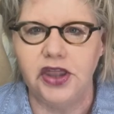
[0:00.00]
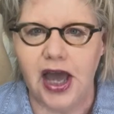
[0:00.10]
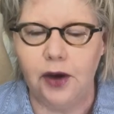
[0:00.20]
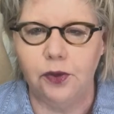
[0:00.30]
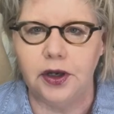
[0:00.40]

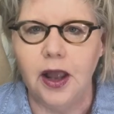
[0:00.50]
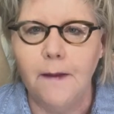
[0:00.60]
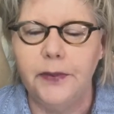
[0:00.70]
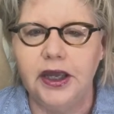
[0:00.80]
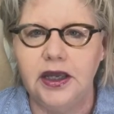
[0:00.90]
that one,
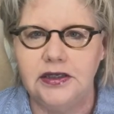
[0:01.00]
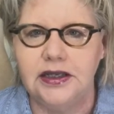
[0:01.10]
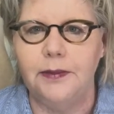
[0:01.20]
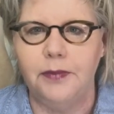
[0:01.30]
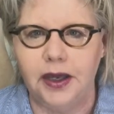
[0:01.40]
because
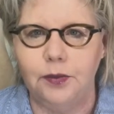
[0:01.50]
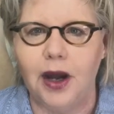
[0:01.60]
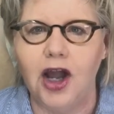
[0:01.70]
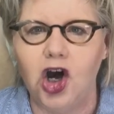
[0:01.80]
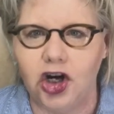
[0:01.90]
it made
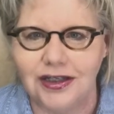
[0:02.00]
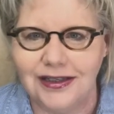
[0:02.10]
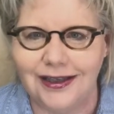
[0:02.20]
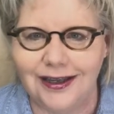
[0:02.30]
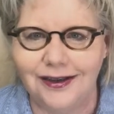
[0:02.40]
my heart
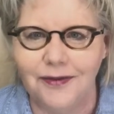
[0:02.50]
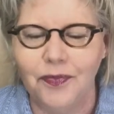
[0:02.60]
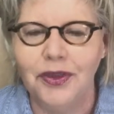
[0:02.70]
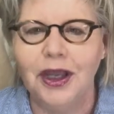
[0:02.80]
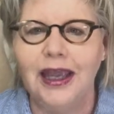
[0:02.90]
sing.
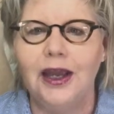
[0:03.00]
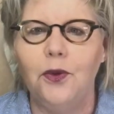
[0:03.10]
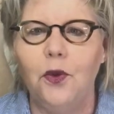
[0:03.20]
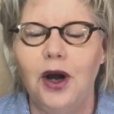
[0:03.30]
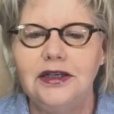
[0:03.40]

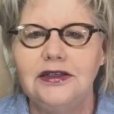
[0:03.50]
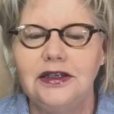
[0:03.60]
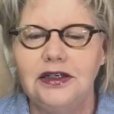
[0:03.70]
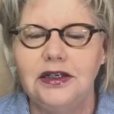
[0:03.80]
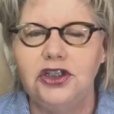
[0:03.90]
It
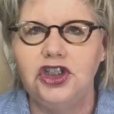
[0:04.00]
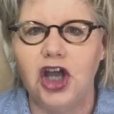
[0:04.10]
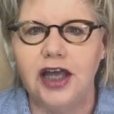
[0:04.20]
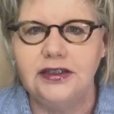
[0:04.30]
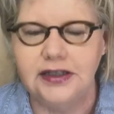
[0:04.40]
wasn't
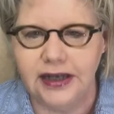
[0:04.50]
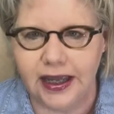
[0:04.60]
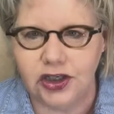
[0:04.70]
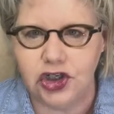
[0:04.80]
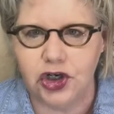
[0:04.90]
just
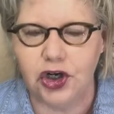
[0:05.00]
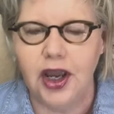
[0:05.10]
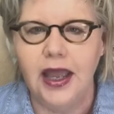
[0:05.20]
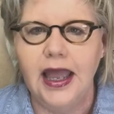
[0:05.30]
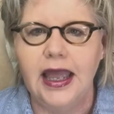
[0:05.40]
nature,
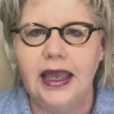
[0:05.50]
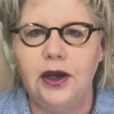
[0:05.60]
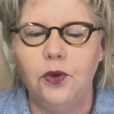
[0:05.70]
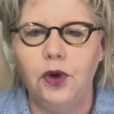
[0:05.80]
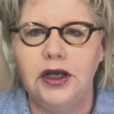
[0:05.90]

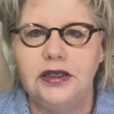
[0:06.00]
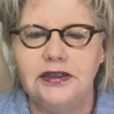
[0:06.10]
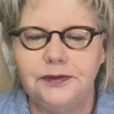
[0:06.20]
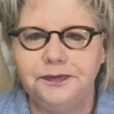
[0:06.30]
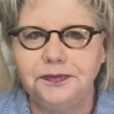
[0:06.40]
it
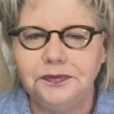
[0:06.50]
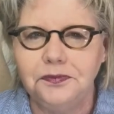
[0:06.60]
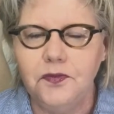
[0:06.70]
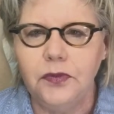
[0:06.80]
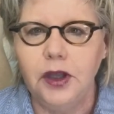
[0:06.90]
was
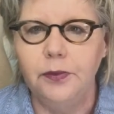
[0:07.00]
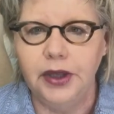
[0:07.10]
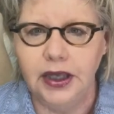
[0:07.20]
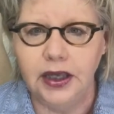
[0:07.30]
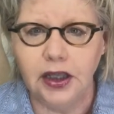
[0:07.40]

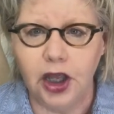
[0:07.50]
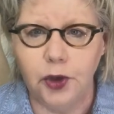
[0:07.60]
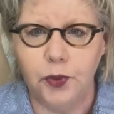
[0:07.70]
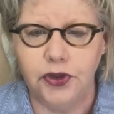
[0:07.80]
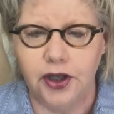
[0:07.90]
being
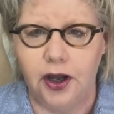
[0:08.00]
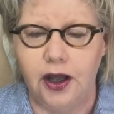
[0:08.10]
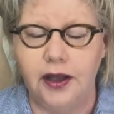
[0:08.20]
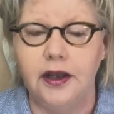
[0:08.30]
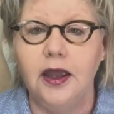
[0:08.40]
alone with
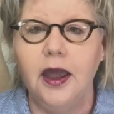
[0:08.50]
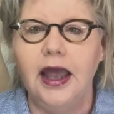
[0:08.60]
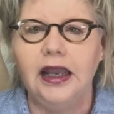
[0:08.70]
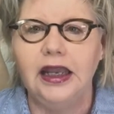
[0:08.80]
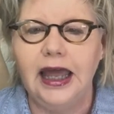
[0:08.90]
God,
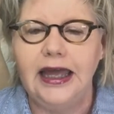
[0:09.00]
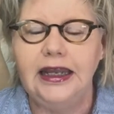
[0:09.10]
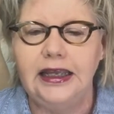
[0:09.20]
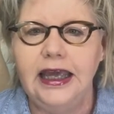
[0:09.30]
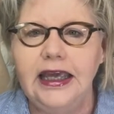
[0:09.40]

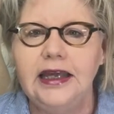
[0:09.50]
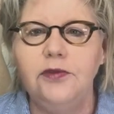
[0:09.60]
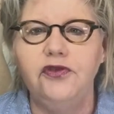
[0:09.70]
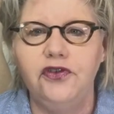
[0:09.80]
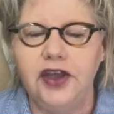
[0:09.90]
letting
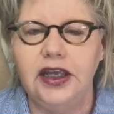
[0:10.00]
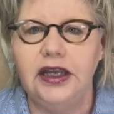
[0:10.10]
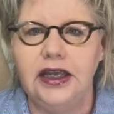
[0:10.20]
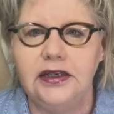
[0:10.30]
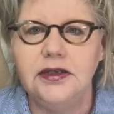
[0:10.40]
Him
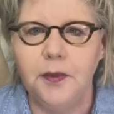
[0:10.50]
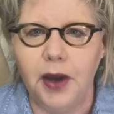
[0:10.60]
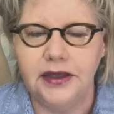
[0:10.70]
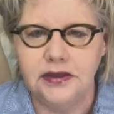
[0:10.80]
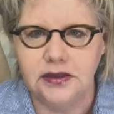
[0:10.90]
feed into
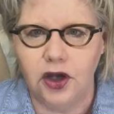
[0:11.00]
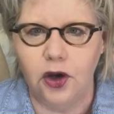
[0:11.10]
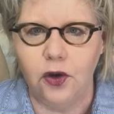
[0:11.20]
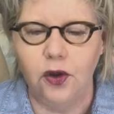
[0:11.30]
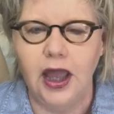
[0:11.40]
my
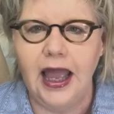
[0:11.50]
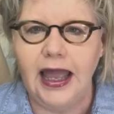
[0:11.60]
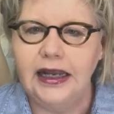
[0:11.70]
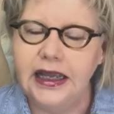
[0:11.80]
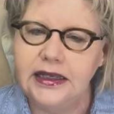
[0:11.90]
soul,
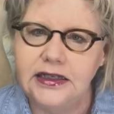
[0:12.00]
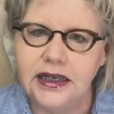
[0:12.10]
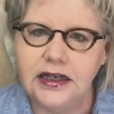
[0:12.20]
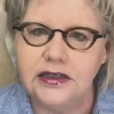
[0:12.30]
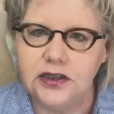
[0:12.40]
and He
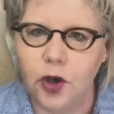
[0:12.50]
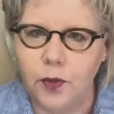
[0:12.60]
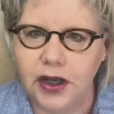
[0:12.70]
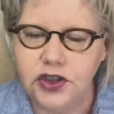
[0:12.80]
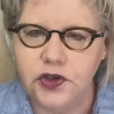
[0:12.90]
did it so
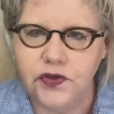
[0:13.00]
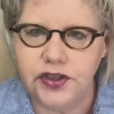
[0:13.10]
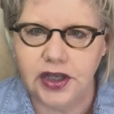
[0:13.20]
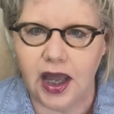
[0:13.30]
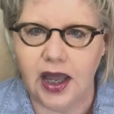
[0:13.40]
much of
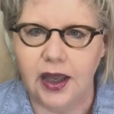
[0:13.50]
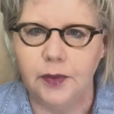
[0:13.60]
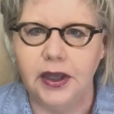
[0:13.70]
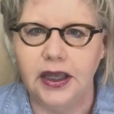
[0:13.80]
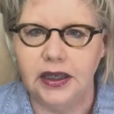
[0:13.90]
the
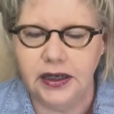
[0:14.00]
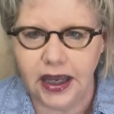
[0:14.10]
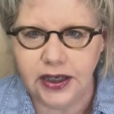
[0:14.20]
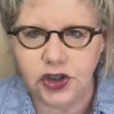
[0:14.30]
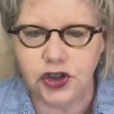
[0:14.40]
time in
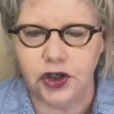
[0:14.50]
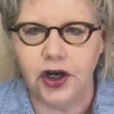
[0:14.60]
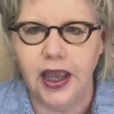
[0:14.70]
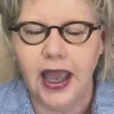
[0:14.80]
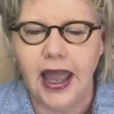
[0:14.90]
nature.
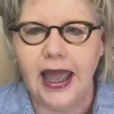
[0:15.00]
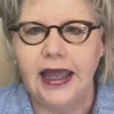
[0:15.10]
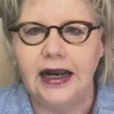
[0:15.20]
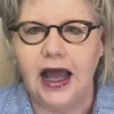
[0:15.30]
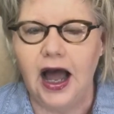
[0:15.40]

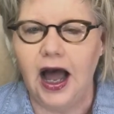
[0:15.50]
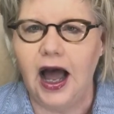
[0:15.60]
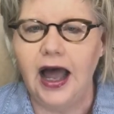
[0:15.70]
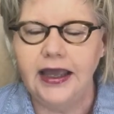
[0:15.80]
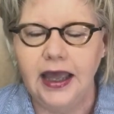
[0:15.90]
And
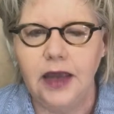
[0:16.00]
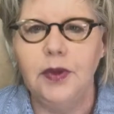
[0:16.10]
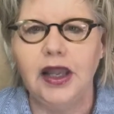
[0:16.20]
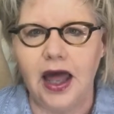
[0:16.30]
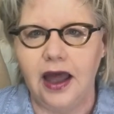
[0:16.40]
I
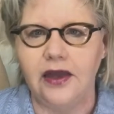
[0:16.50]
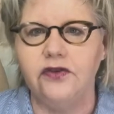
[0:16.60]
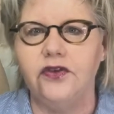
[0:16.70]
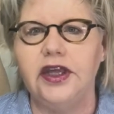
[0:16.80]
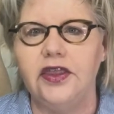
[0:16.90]
came
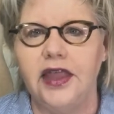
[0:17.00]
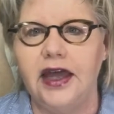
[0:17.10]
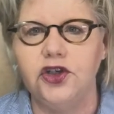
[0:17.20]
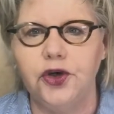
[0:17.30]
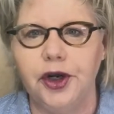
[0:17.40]
alive in
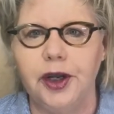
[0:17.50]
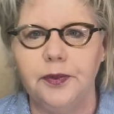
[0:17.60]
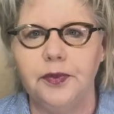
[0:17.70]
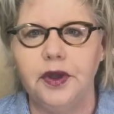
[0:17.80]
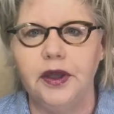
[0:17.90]
that
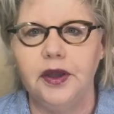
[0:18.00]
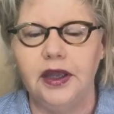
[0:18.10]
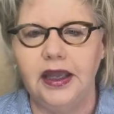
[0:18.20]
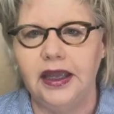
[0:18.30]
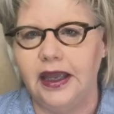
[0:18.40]
trip
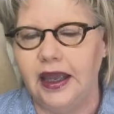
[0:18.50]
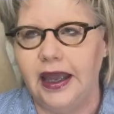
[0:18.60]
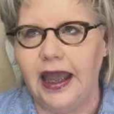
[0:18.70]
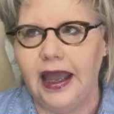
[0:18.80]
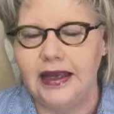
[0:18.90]

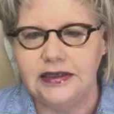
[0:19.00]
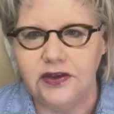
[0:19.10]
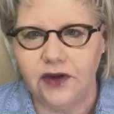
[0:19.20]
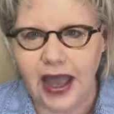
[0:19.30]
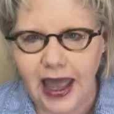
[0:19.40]
as
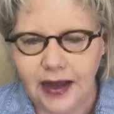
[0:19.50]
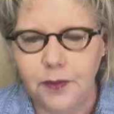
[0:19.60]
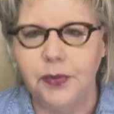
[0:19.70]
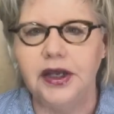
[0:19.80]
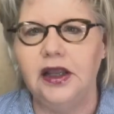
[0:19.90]
if I
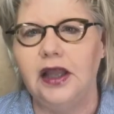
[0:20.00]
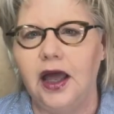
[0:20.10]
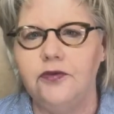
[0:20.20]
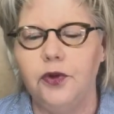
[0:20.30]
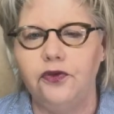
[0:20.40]
hadn't been
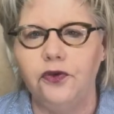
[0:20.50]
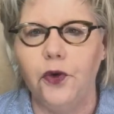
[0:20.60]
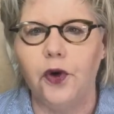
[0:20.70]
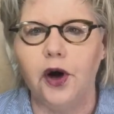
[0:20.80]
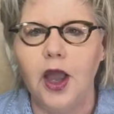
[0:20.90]
alive
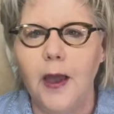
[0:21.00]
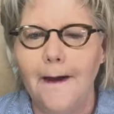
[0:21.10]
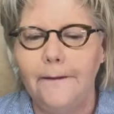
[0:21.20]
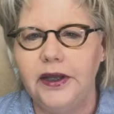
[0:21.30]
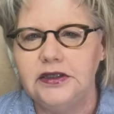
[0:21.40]
before,
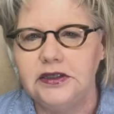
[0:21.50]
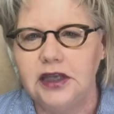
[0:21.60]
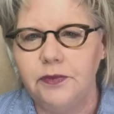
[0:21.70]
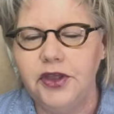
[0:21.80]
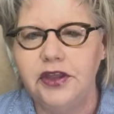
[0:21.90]
but
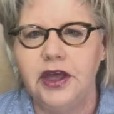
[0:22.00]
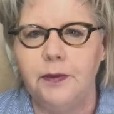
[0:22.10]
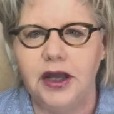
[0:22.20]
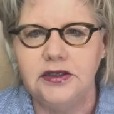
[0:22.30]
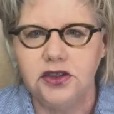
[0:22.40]
something that
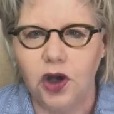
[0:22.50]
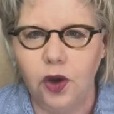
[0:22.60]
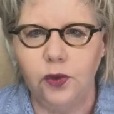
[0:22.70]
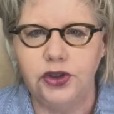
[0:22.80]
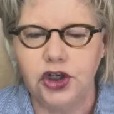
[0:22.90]
my
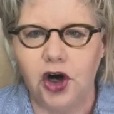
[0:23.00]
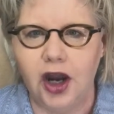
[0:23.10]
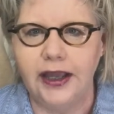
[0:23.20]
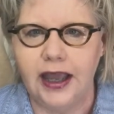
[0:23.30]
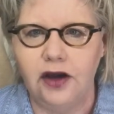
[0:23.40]
soul was
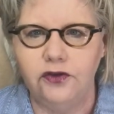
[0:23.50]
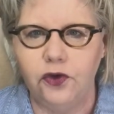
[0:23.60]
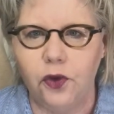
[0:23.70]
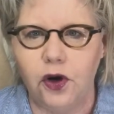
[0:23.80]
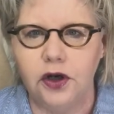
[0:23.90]
crying out
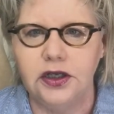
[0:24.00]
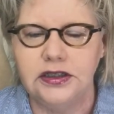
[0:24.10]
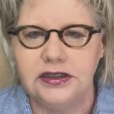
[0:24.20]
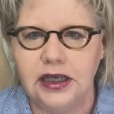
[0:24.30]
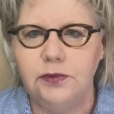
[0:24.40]
for
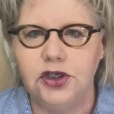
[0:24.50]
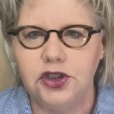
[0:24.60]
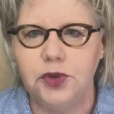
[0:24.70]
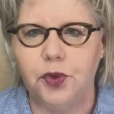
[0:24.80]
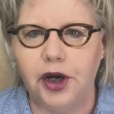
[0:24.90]
seemed to
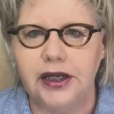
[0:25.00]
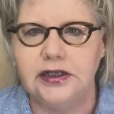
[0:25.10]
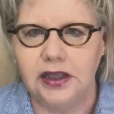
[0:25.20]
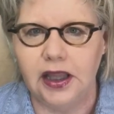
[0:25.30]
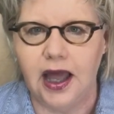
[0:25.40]
spring
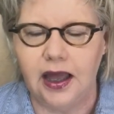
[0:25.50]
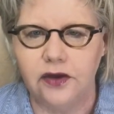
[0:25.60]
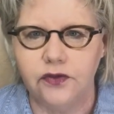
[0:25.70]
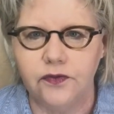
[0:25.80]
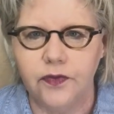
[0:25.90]
to
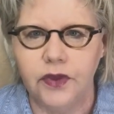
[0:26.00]
life.